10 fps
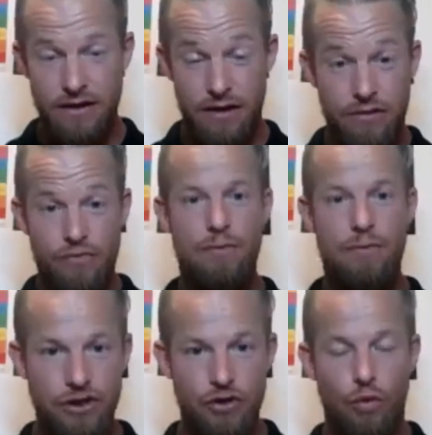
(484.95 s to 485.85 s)
The
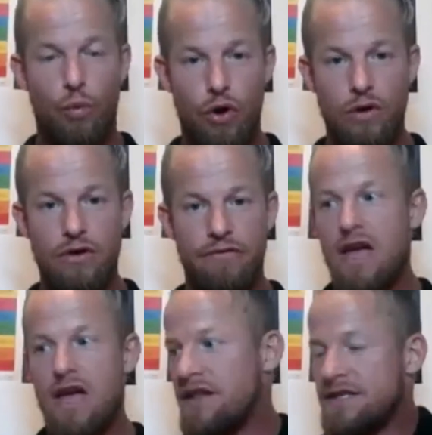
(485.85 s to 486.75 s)
3-dimensional world of
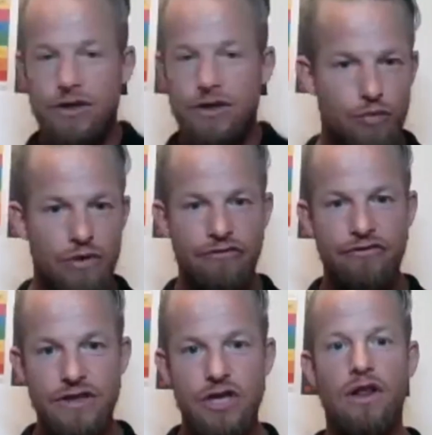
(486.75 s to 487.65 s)
this human
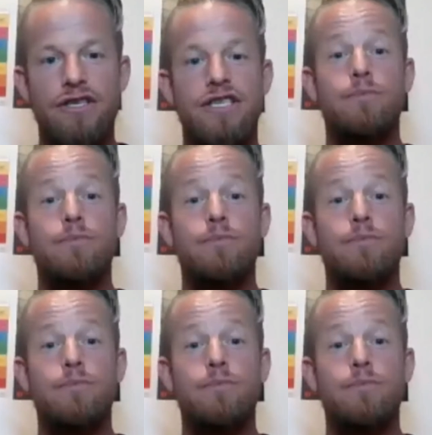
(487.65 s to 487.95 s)
physiology